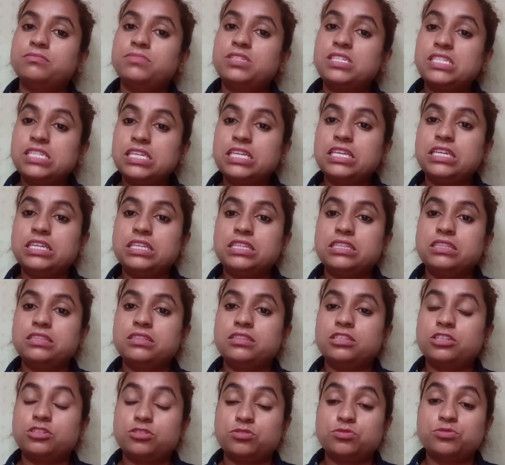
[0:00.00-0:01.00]
seen
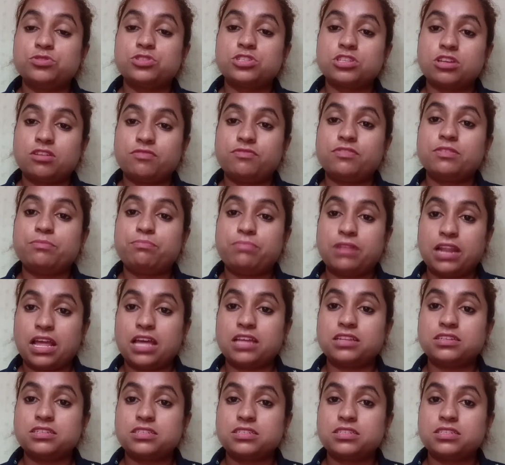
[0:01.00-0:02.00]
the roots of a
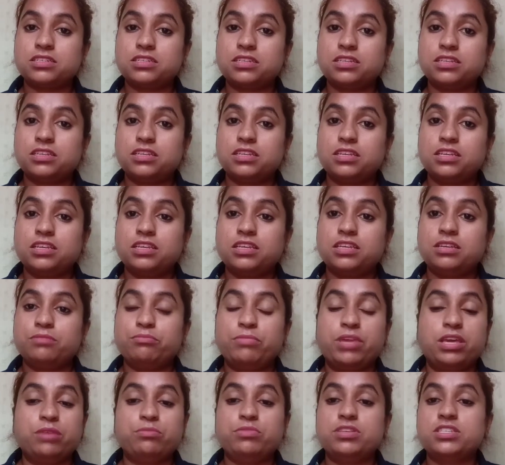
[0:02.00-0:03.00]
plant?
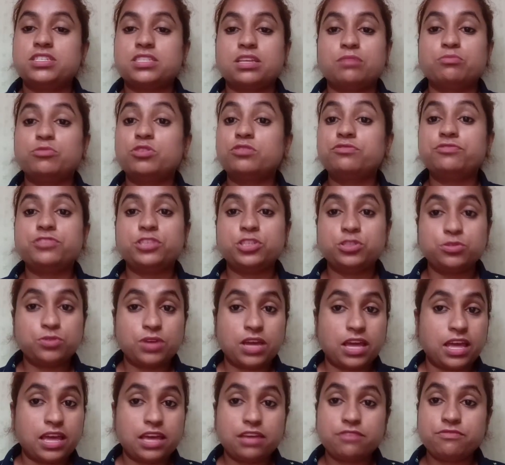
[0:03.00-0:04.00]
Maybe some of you
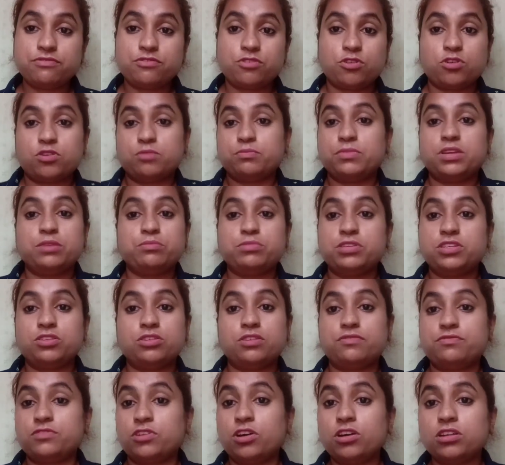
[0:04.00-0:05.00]
have, or maybe you
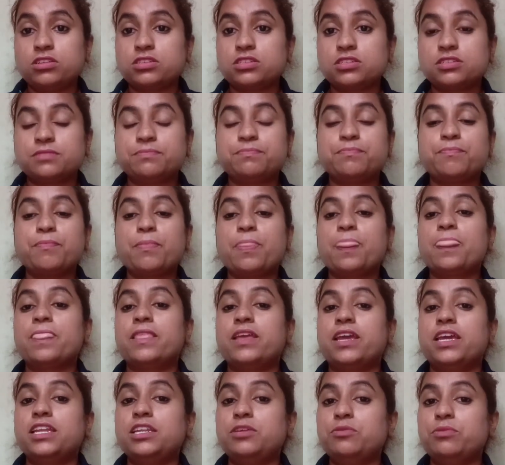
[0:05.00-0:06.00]
have not.
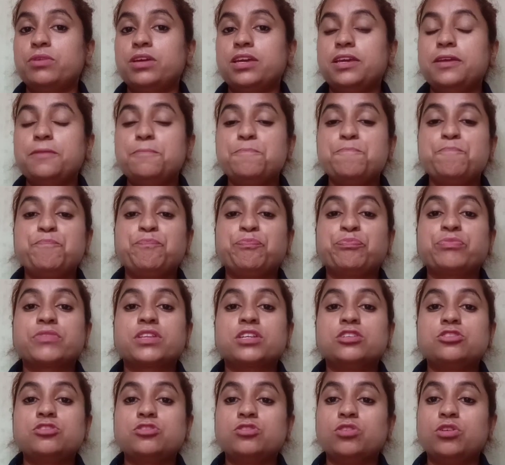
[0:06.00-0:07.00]
Anyway,
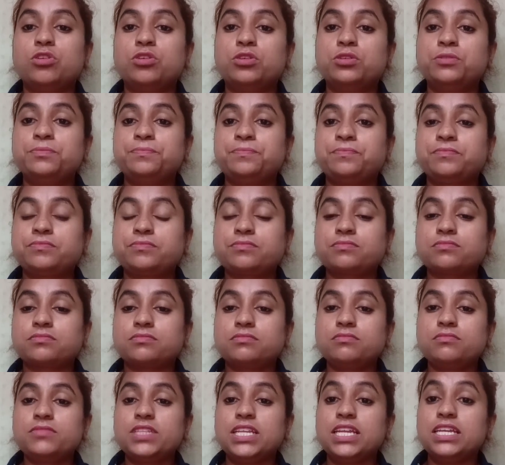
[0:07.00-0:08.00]
so
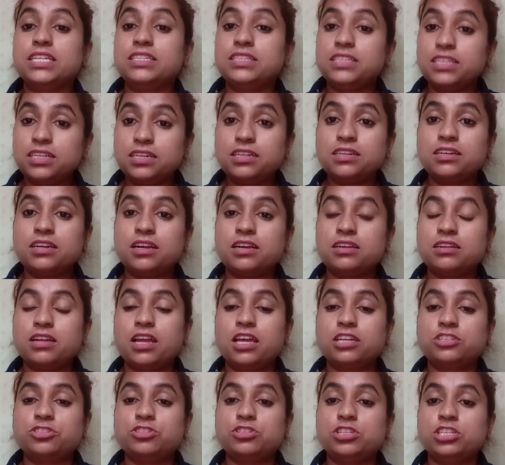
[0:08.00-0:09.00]
there are
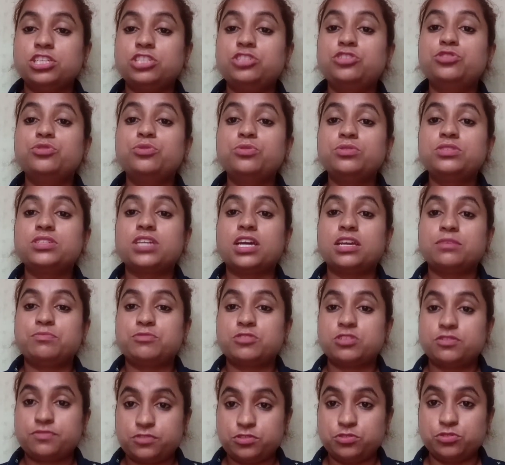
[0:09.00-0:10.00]
actually two
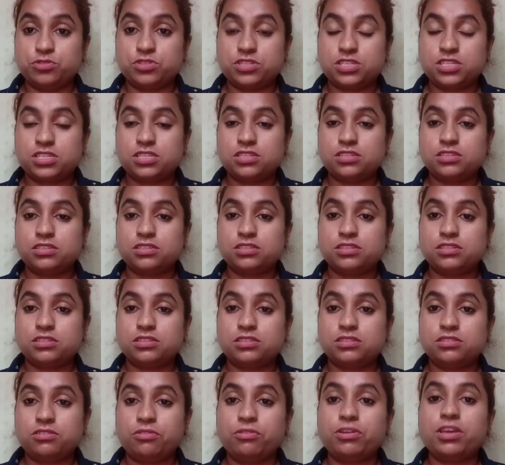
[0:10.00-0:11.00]
types of roots.
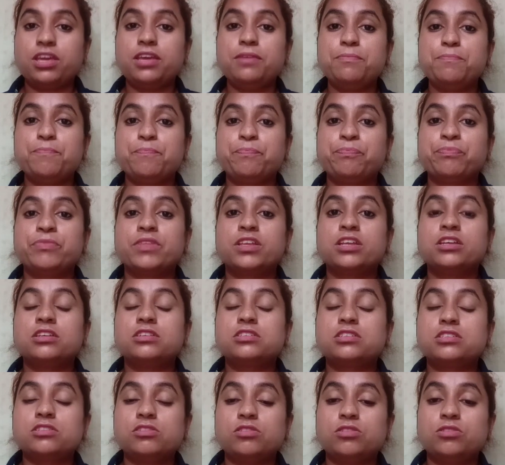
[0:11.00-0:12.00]
Okay,
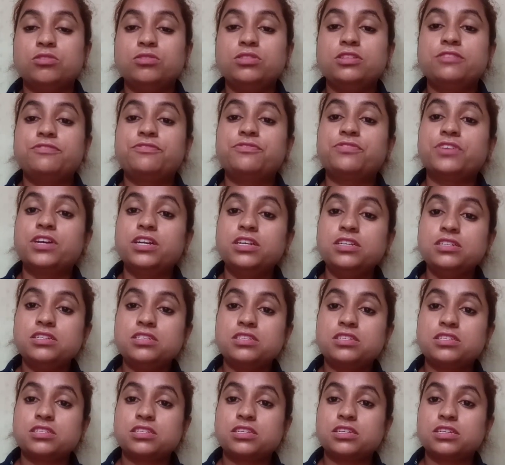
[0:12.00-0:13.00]
so the
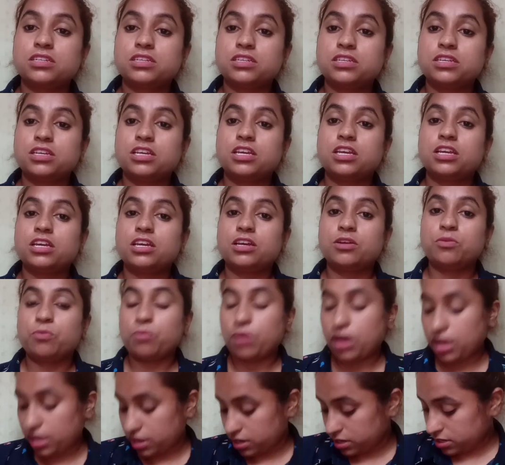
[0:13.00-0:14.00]
first
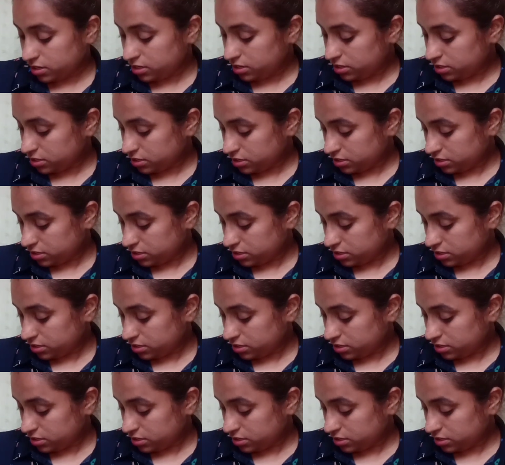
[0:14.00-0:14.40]
one